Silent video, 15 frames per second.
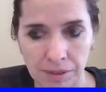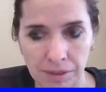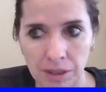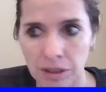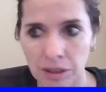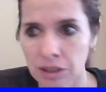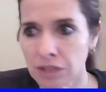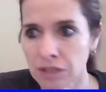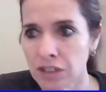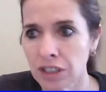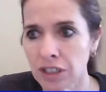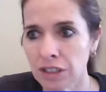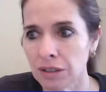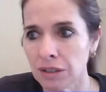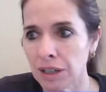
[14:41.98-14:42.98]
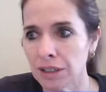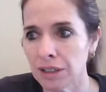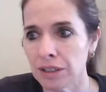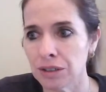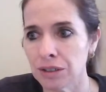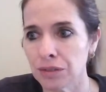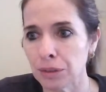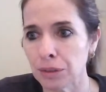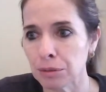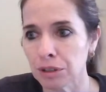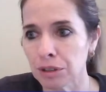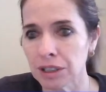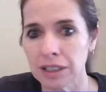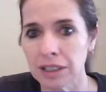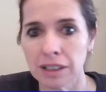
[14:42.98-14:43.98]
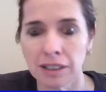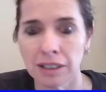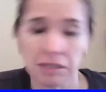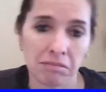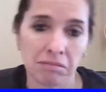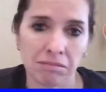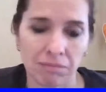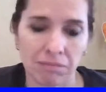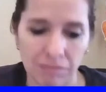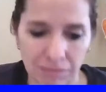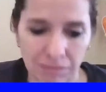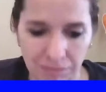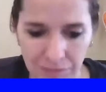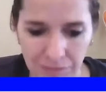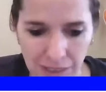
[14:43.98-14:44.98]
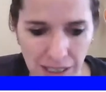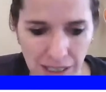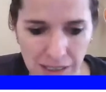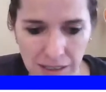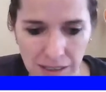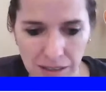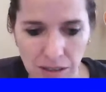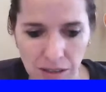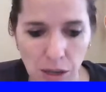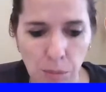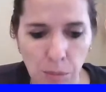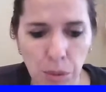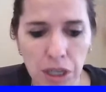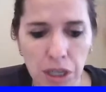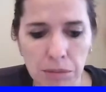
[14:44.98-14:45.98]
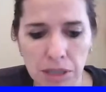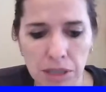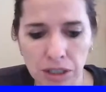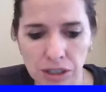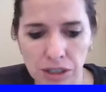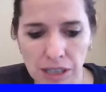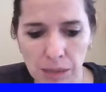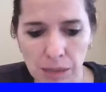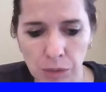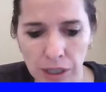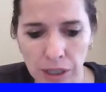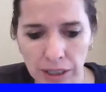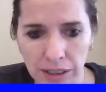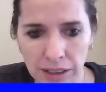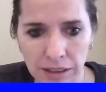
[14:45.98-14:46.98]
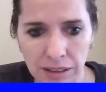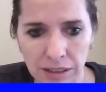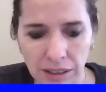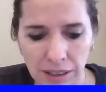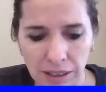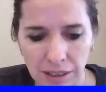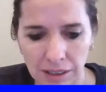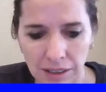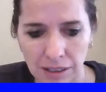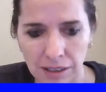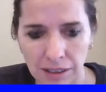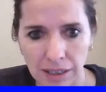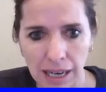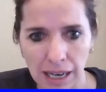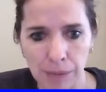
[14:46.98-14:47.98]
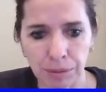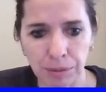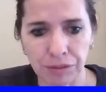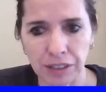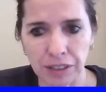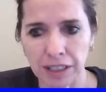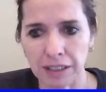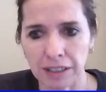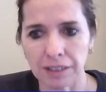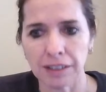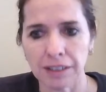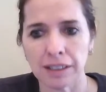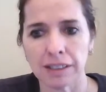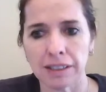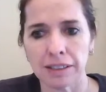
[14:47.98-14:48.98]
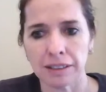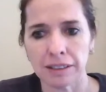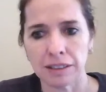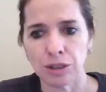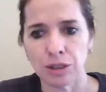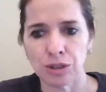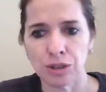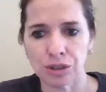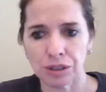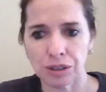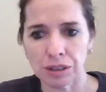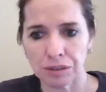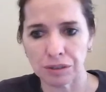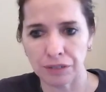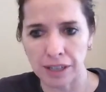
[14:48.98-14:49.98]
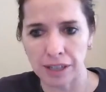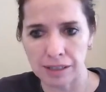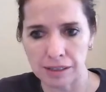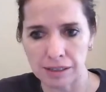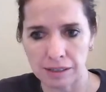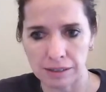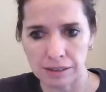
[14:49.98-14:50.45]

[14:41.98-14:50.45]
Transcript: Those of you that know how to use Flipgrid, it's pretty much the same way, a little amplifying on the user interface.